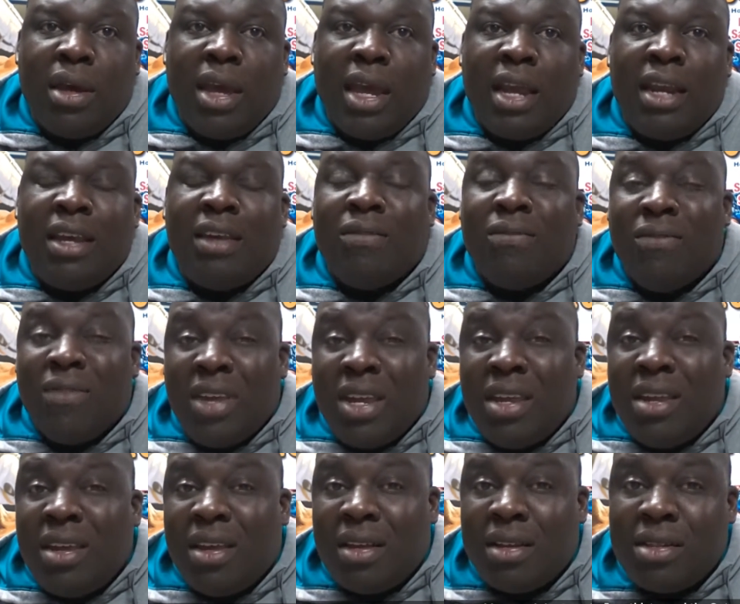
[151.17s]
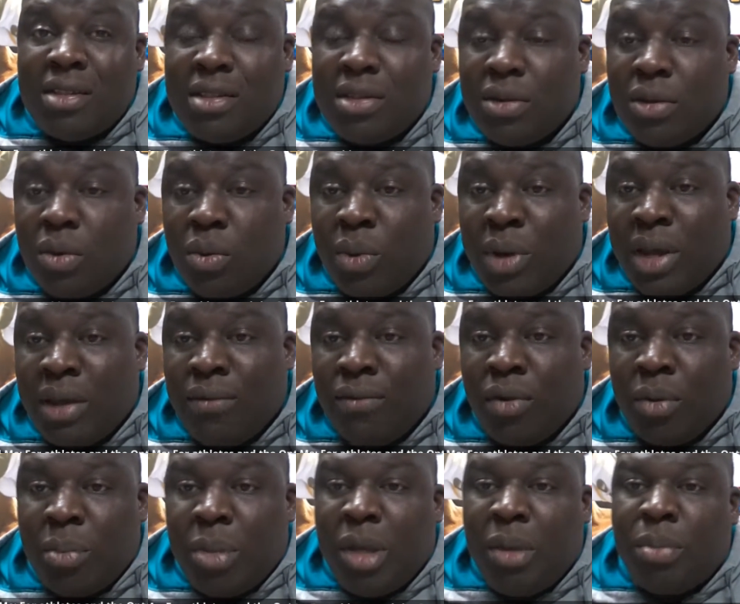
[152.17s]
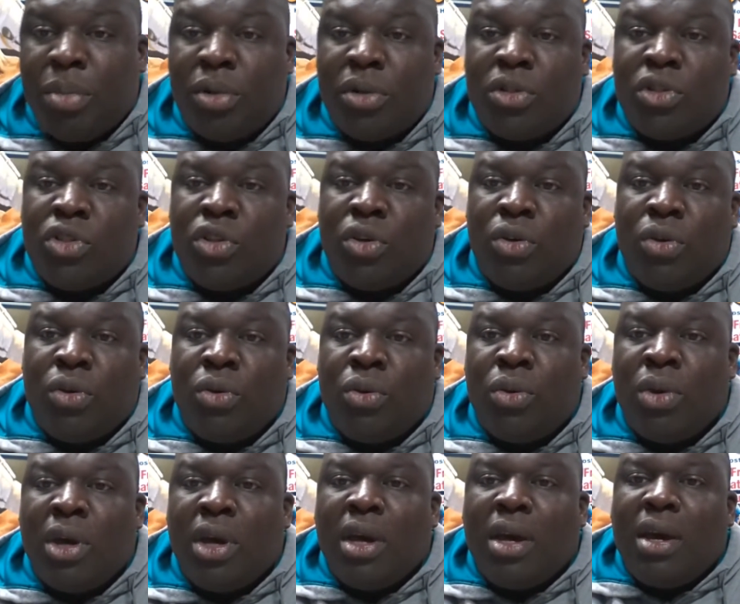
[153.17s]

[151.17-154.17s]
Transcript: and convenient way for people to